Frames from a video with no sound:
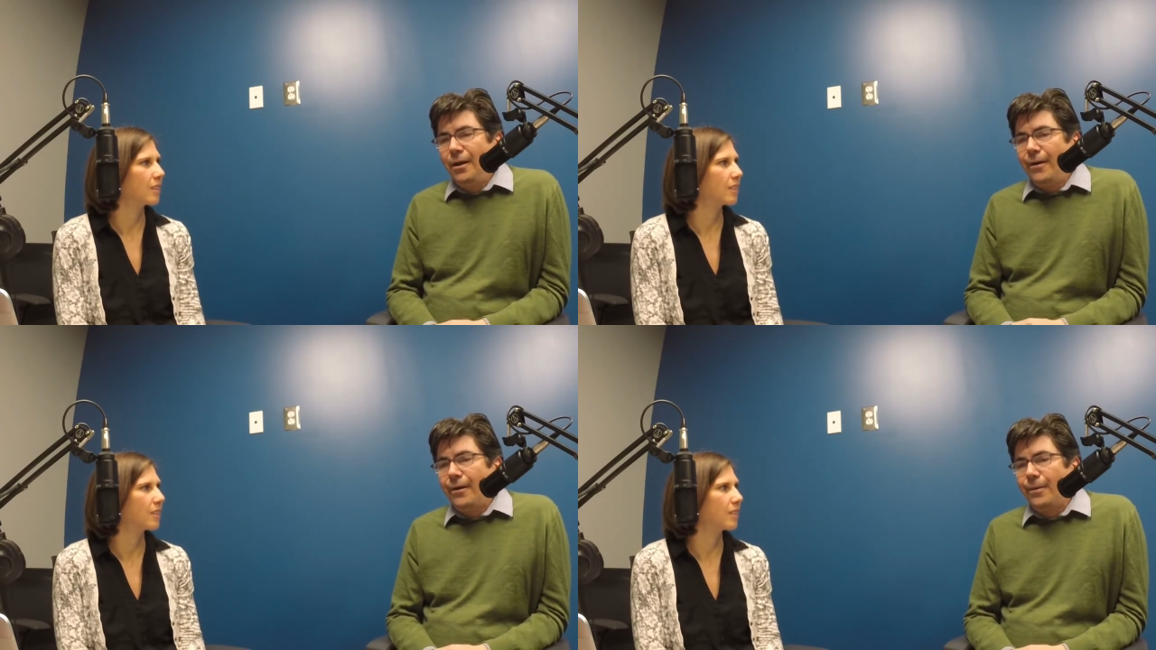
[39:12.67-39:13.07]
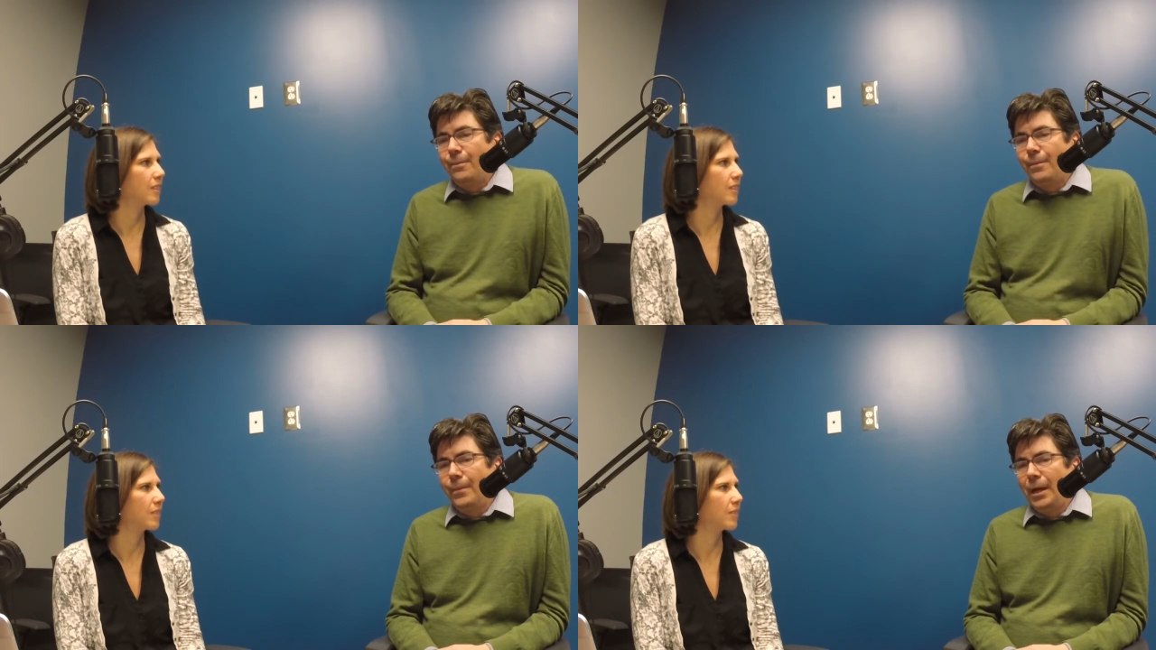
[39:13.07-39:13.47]

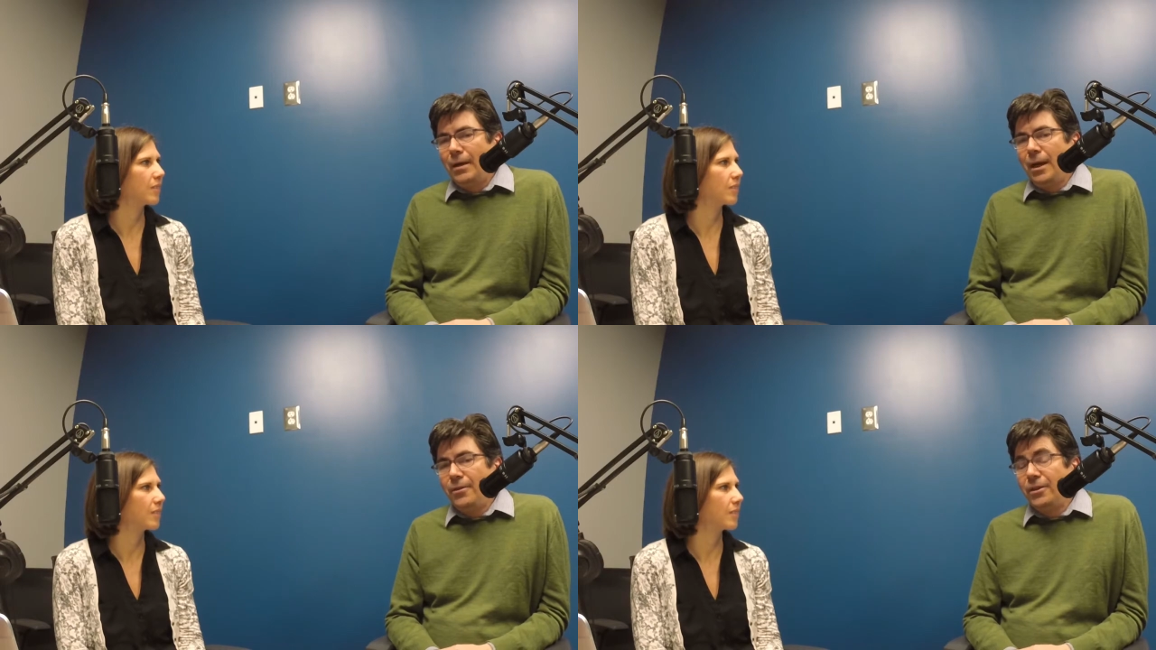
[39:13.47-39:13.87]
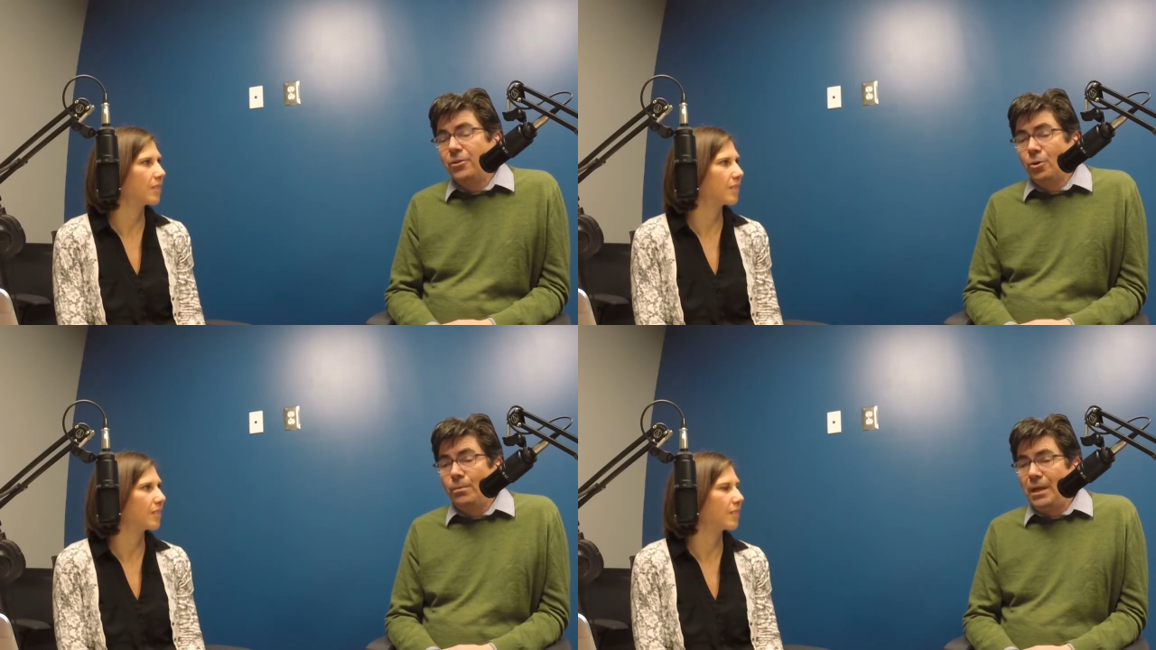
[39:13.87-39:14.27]
Speaker 1: um, I, I, think
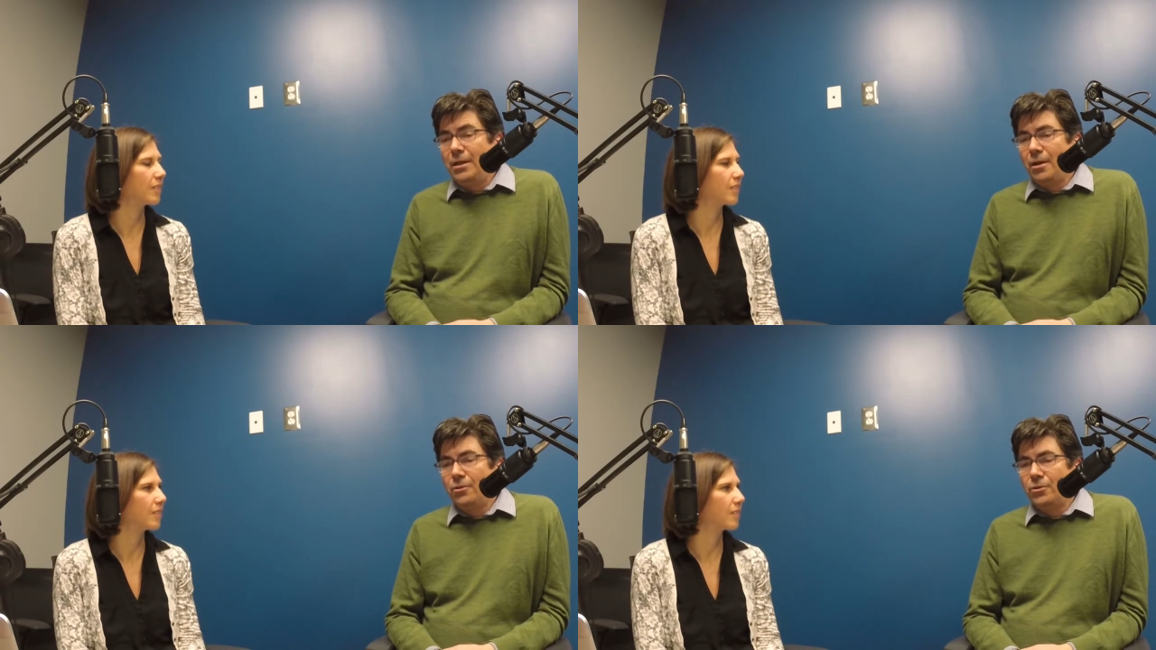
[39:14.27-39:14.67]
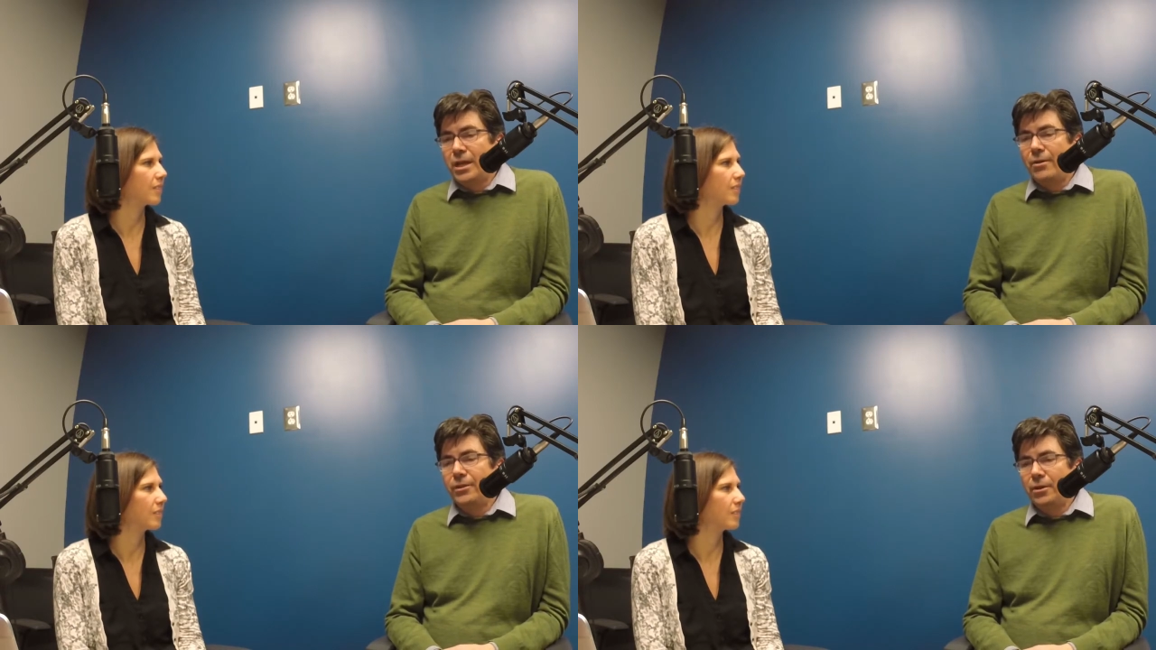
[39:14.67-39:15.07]
there are many others
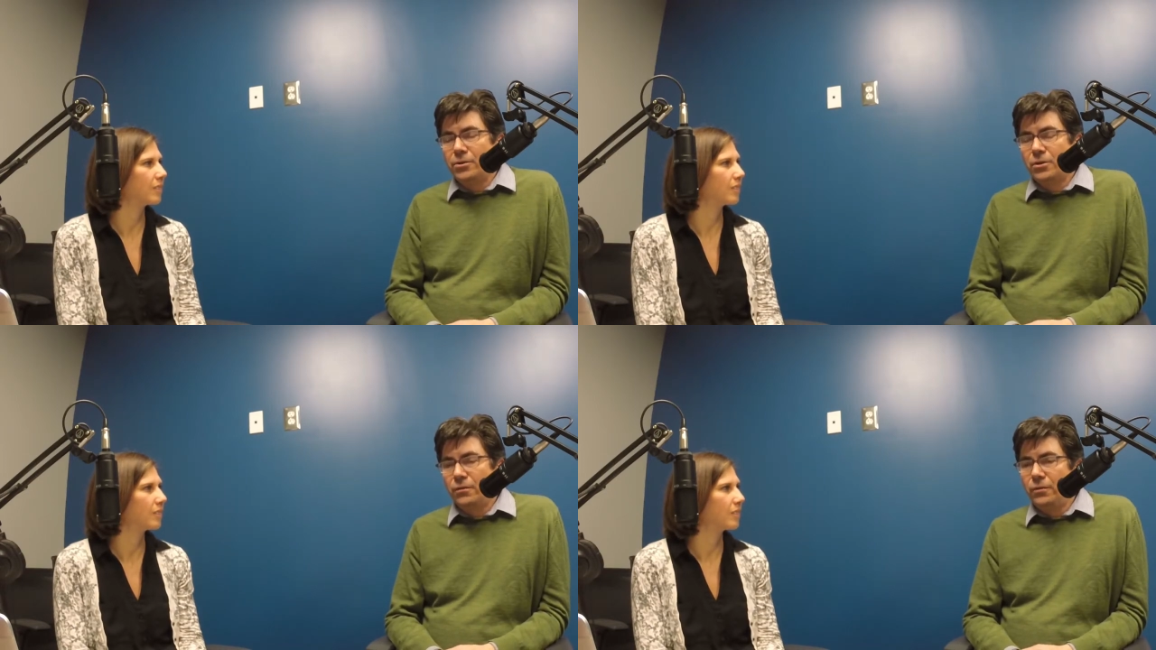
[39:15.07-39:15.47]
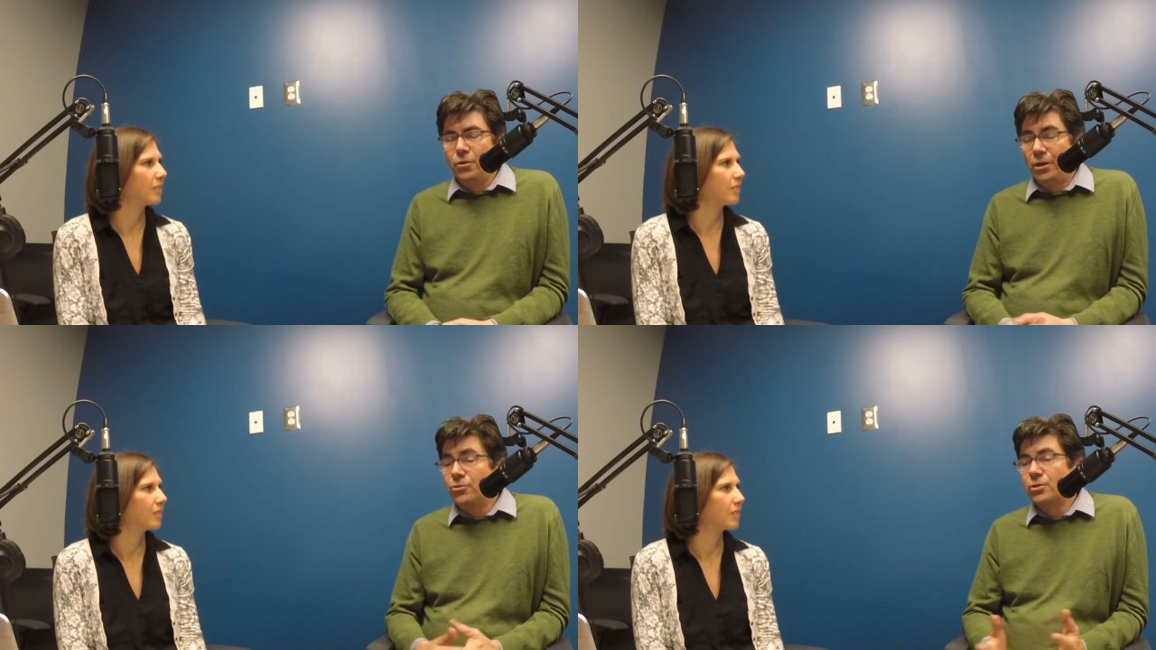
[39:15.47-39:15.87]
out there. So if
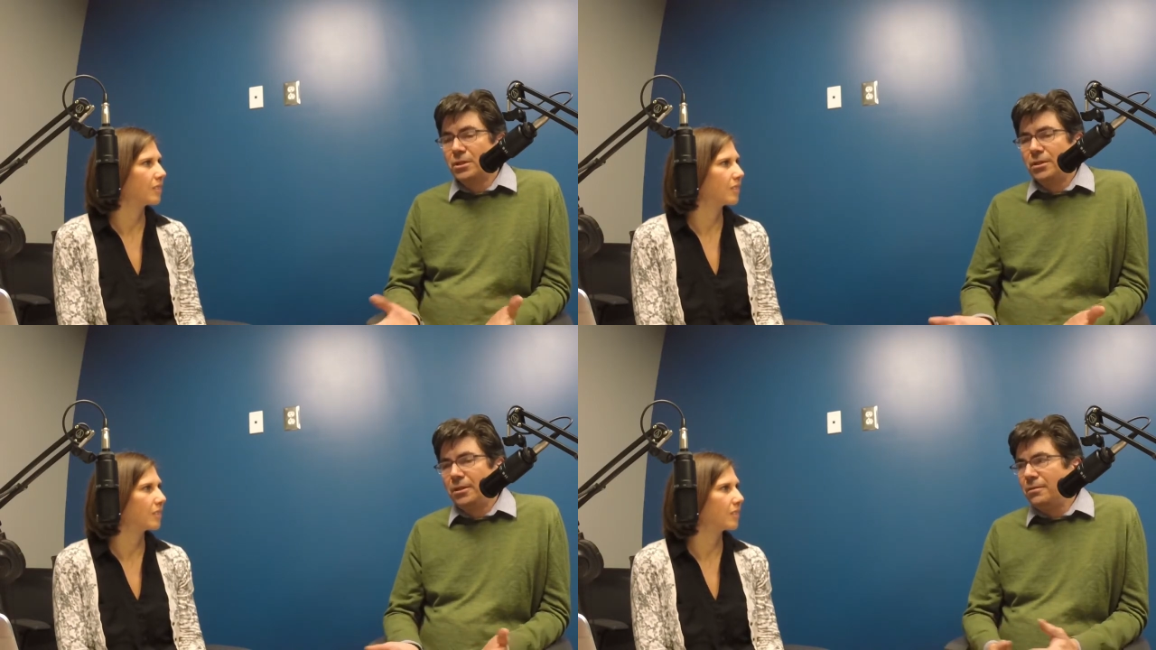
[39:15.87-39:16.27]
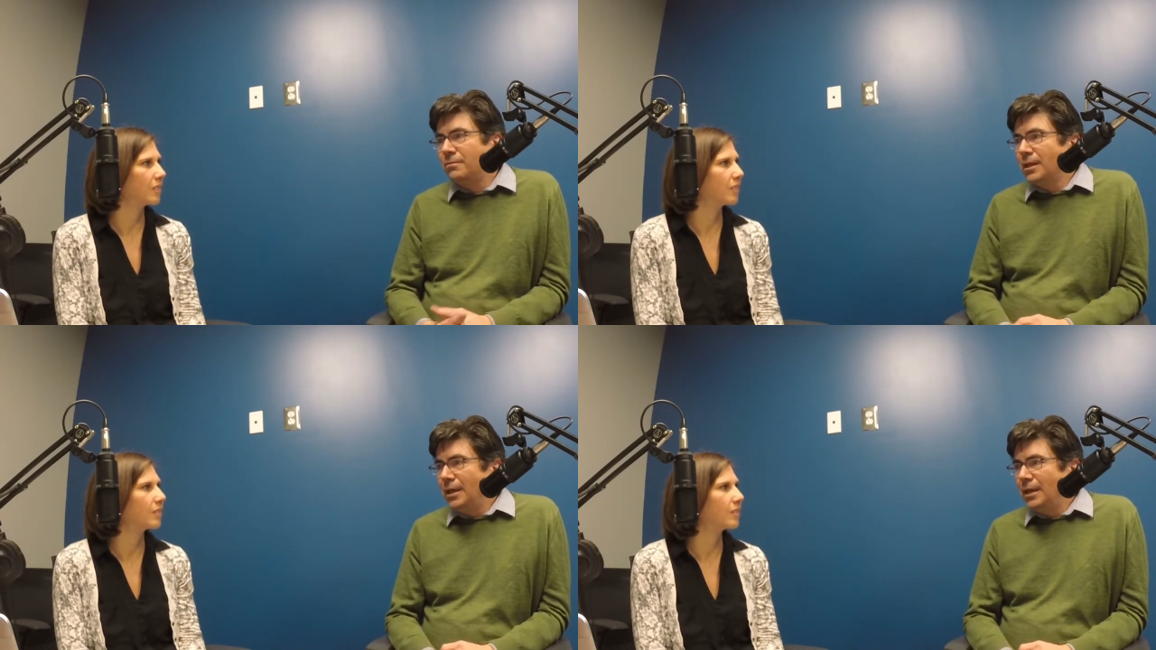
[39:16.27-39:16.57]
you're interested in,